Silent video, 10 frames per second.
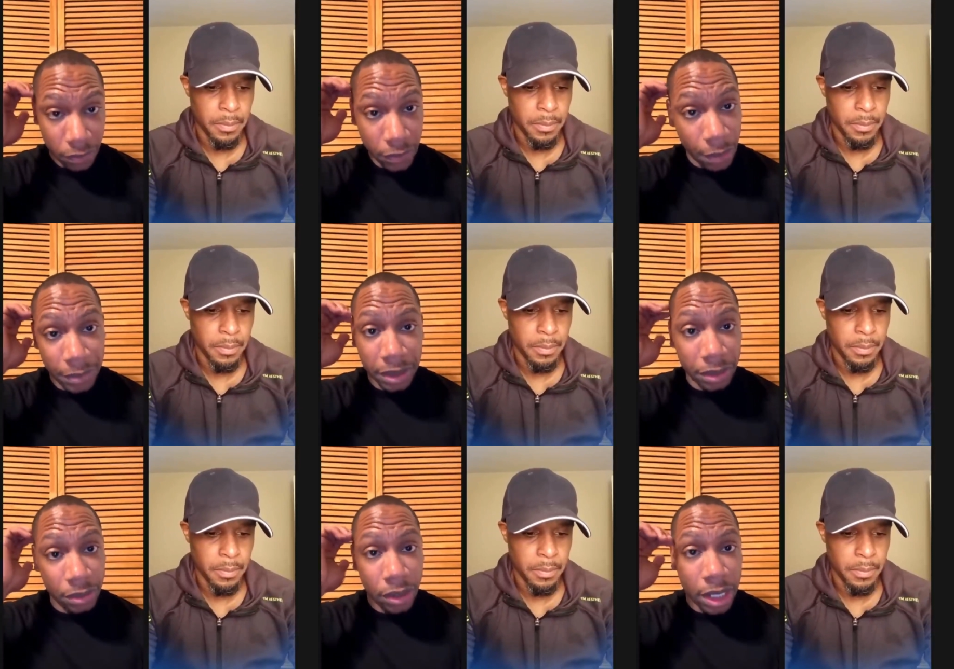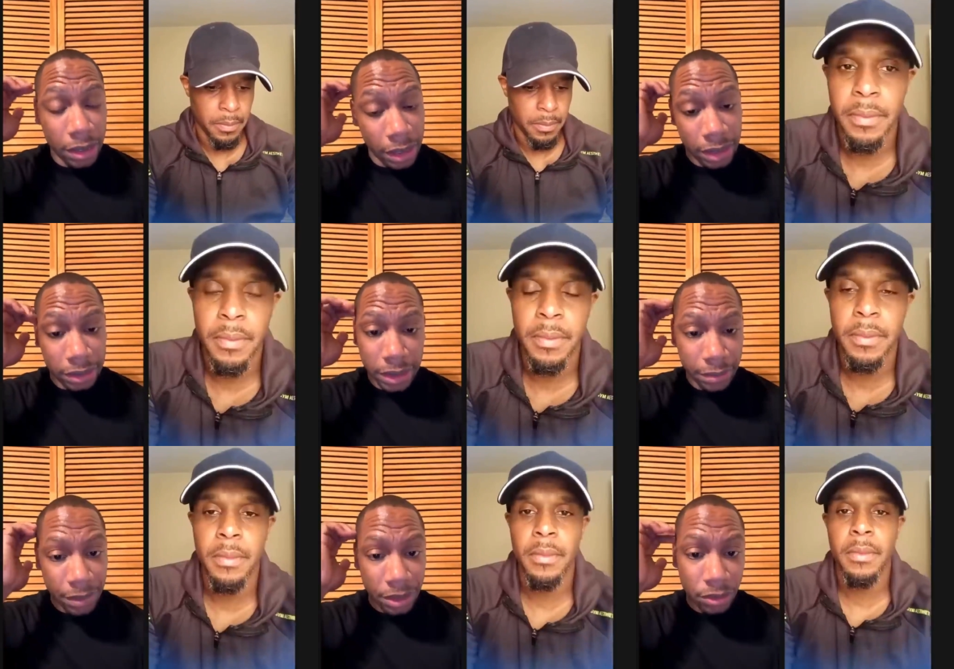Speaker 1: I mean, you know, I like I said,
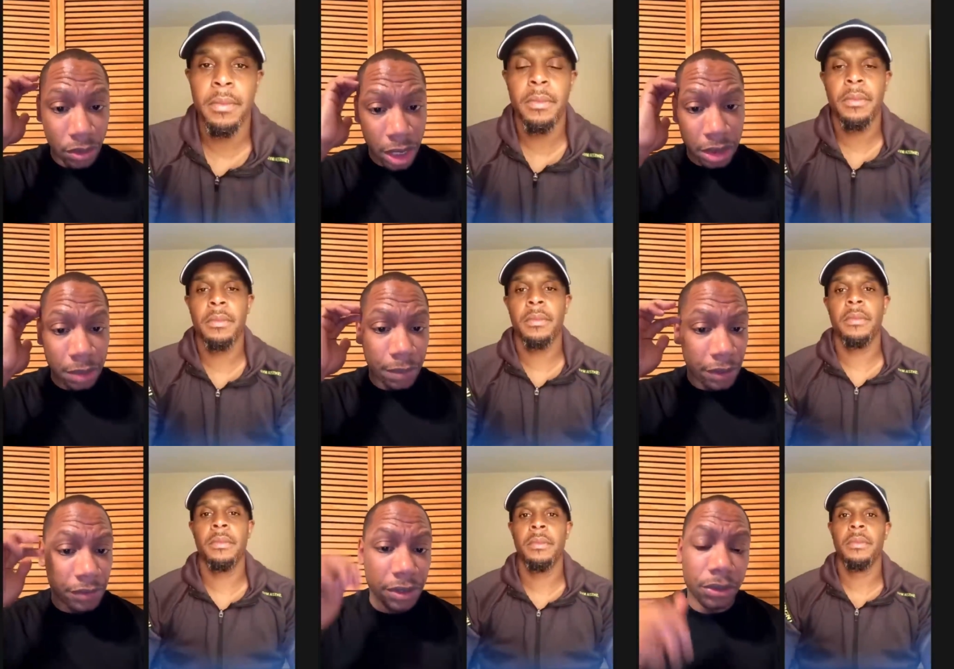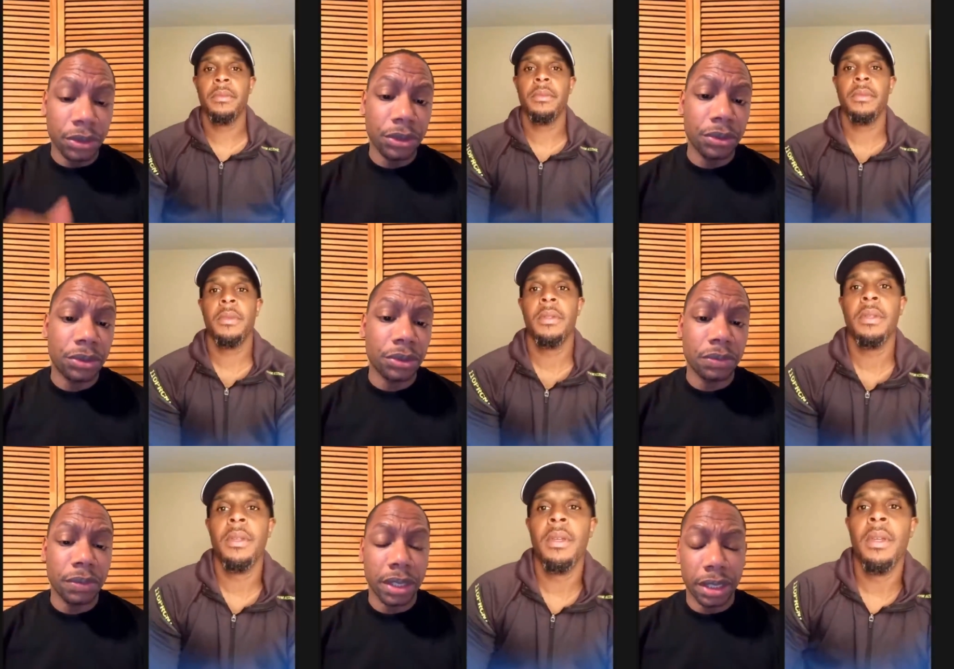man, you know, I keep everything on YouTube,
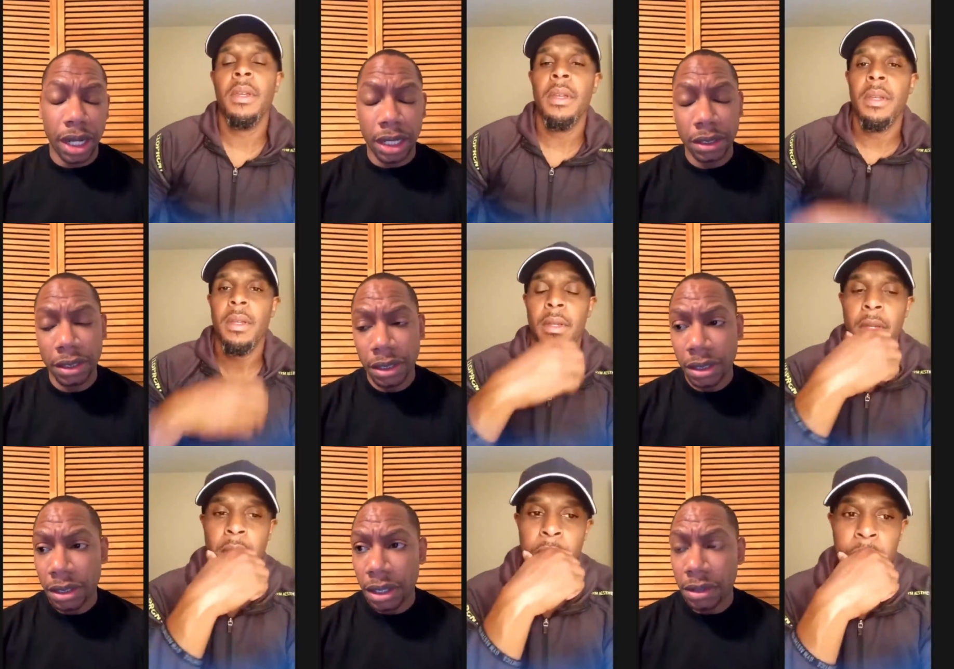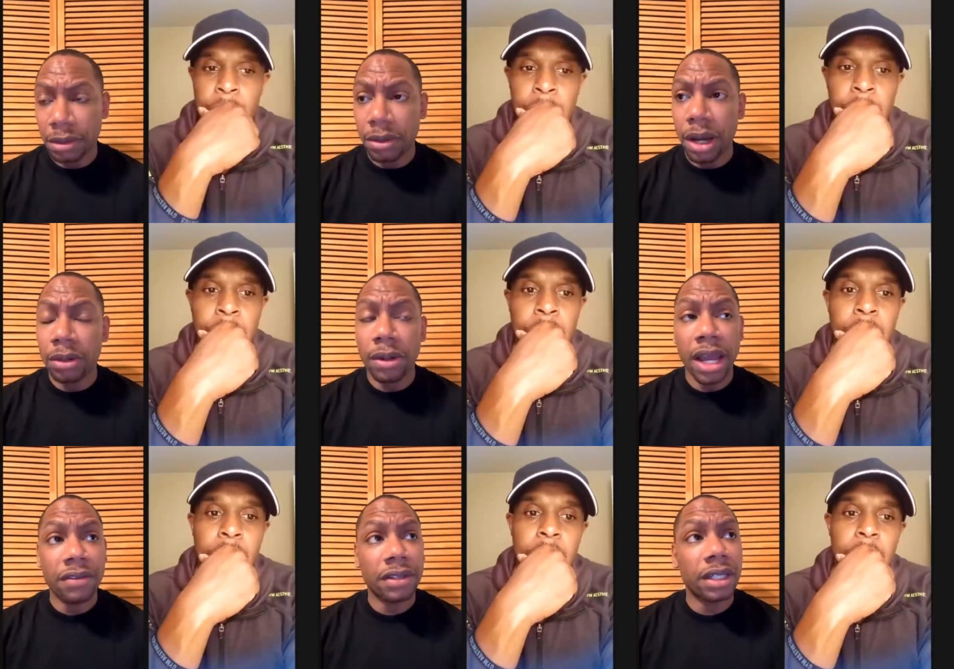man. I you know, I don't
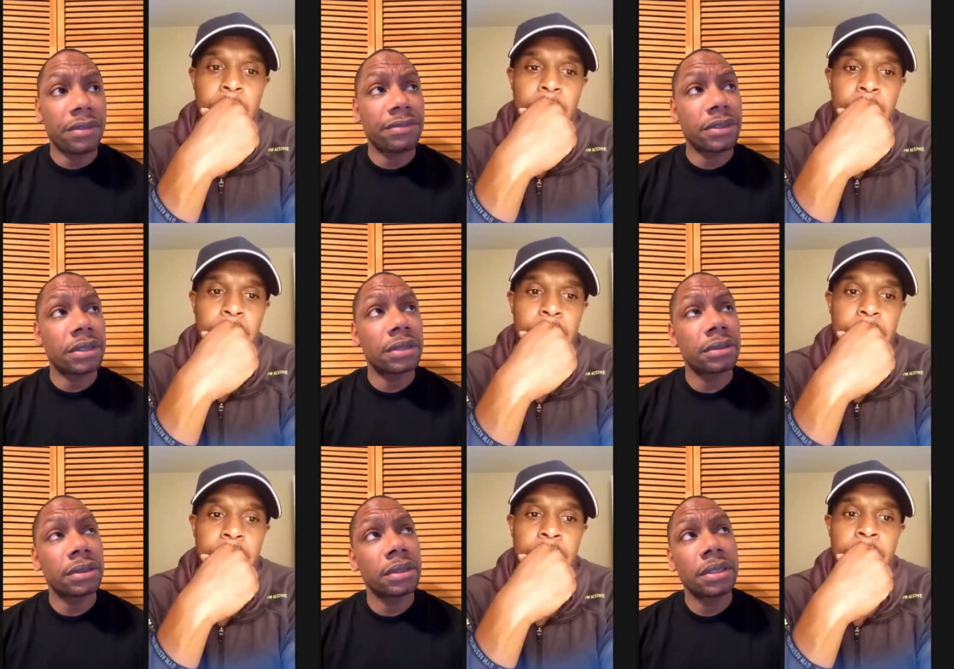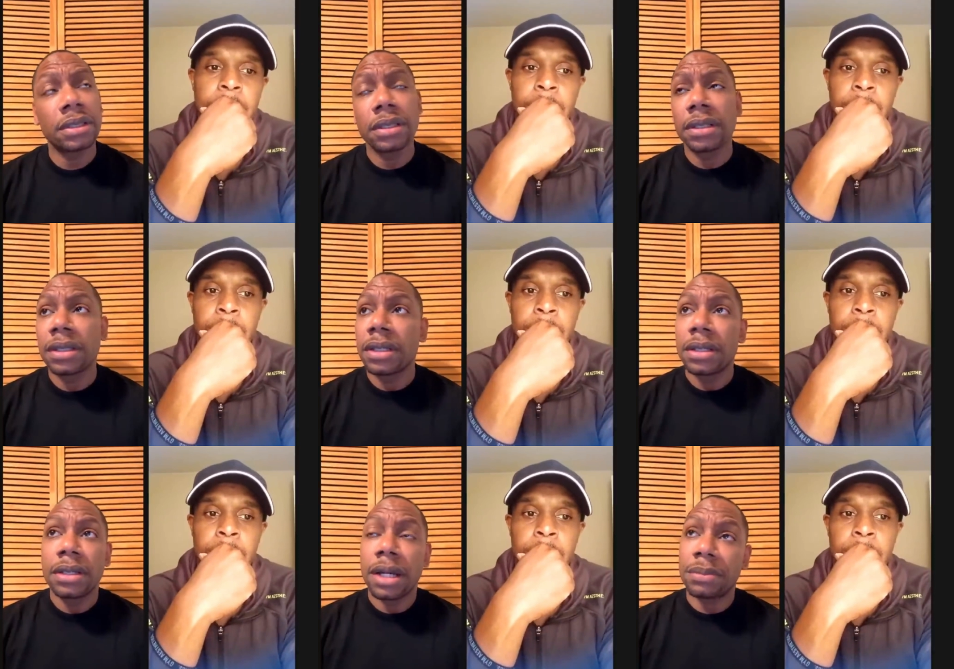advocate for
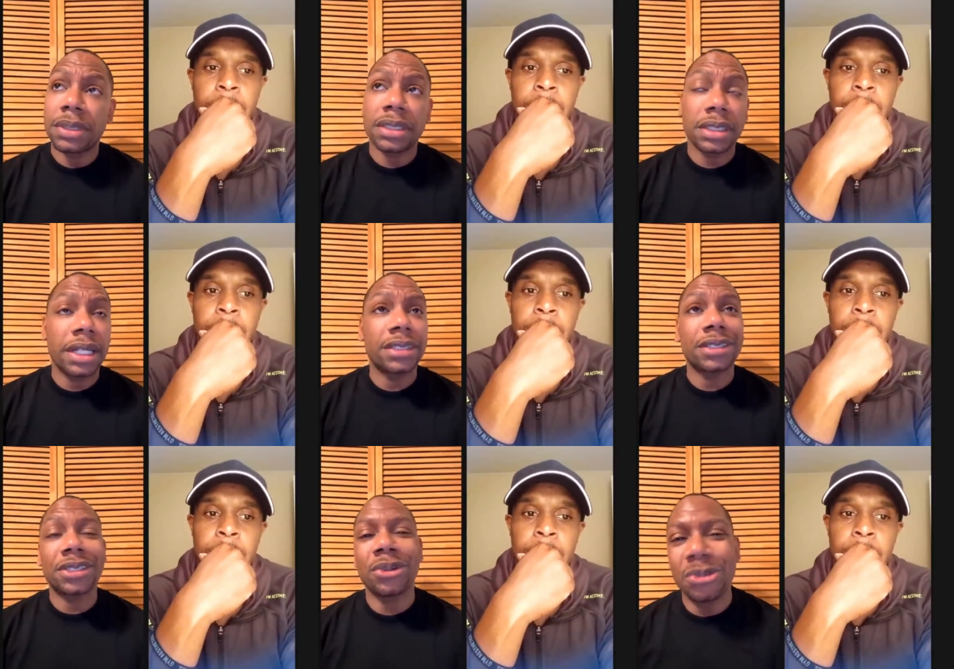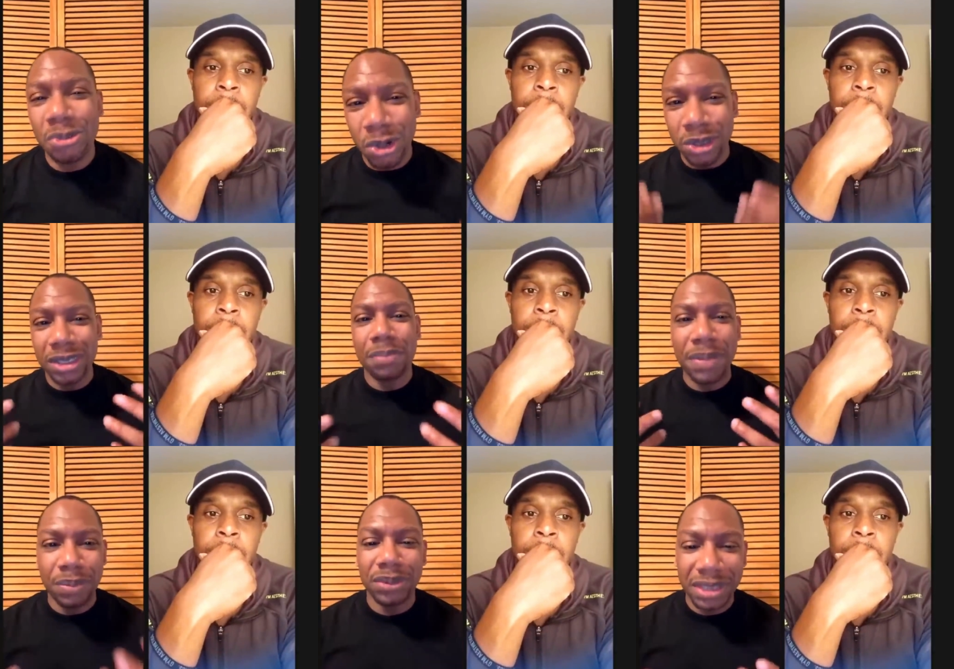I'm just saying just certain words that
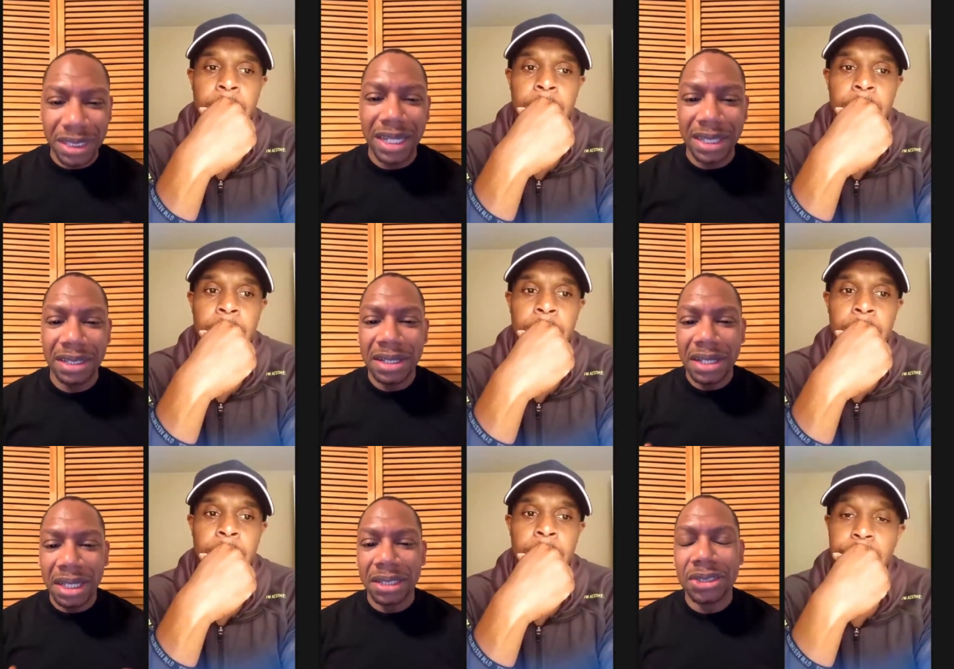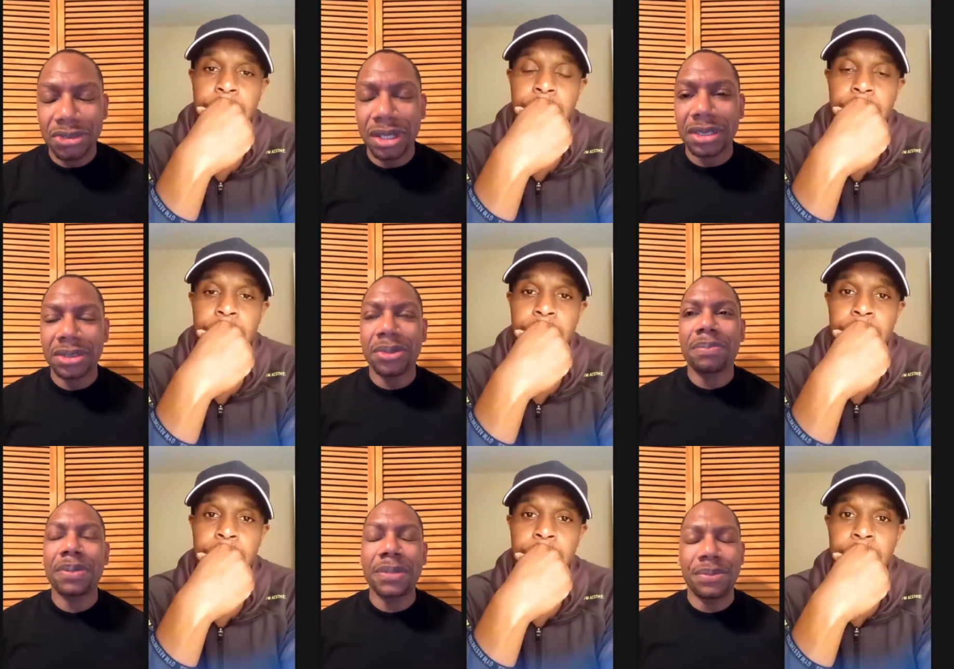people say it can trigger certain
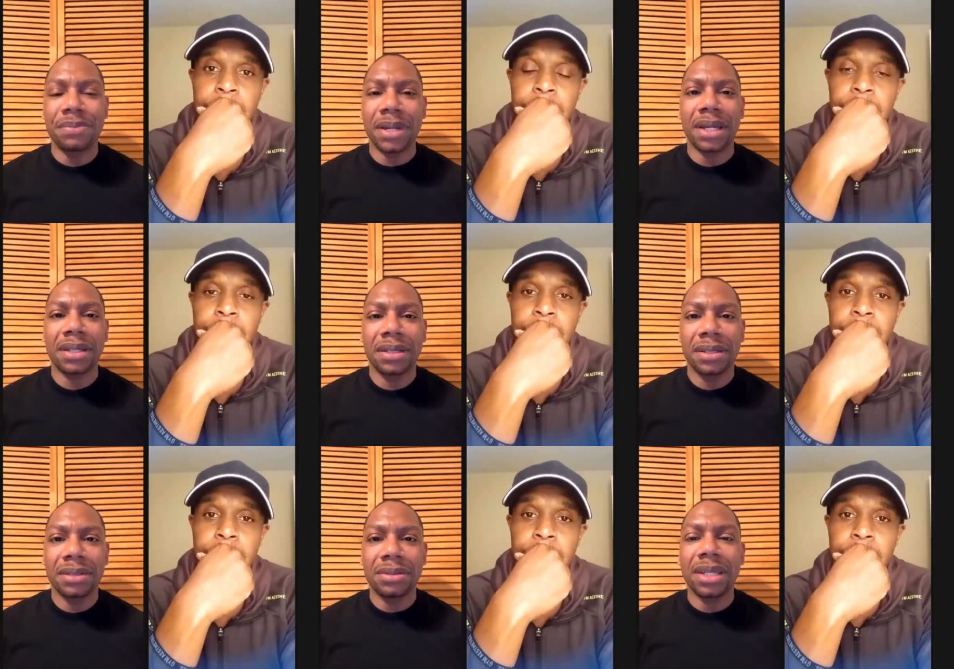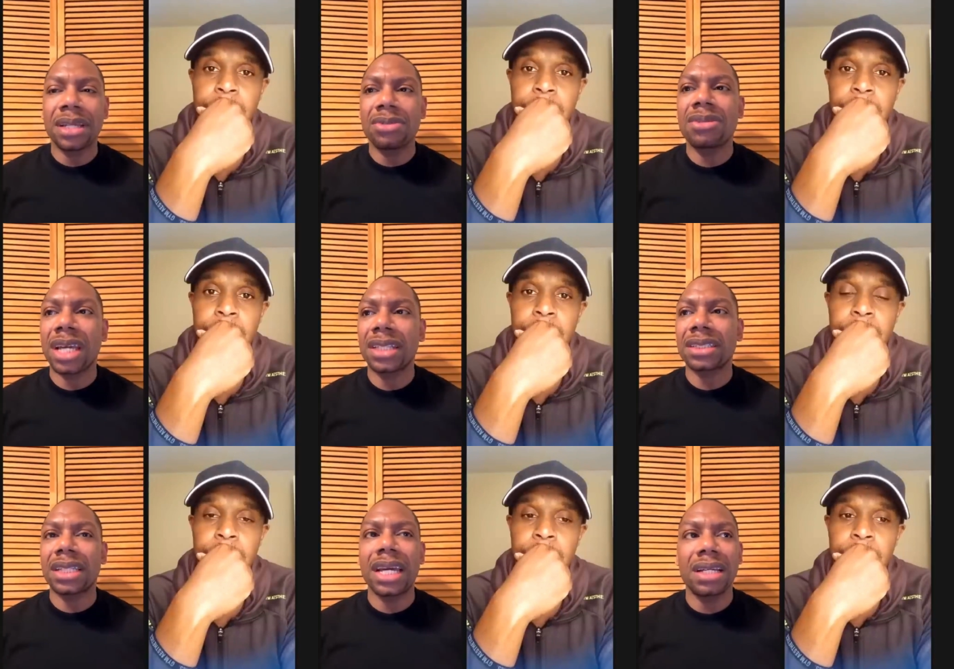people, man. You can't you can't
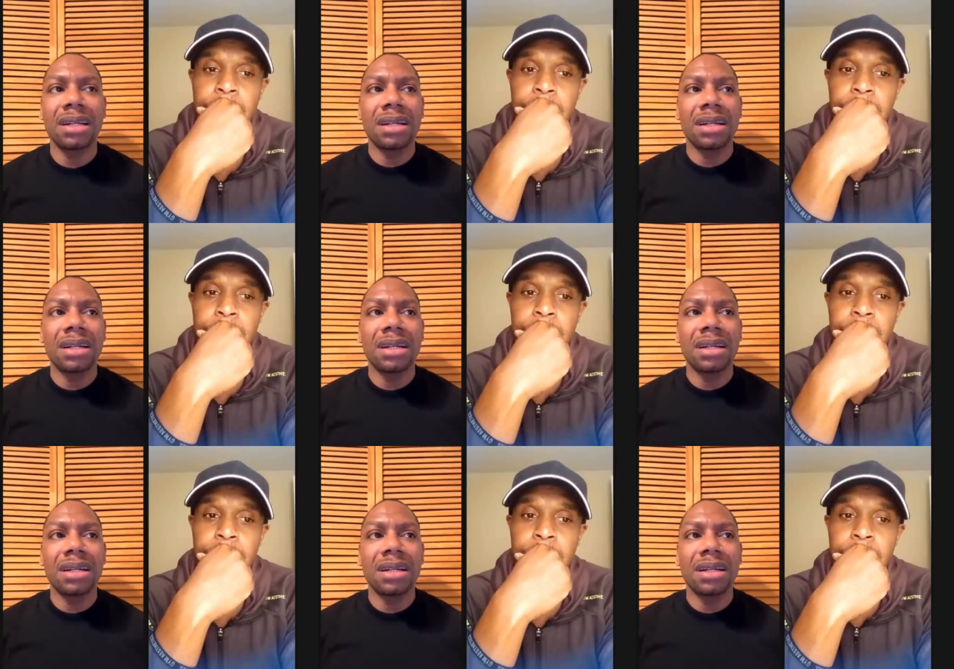say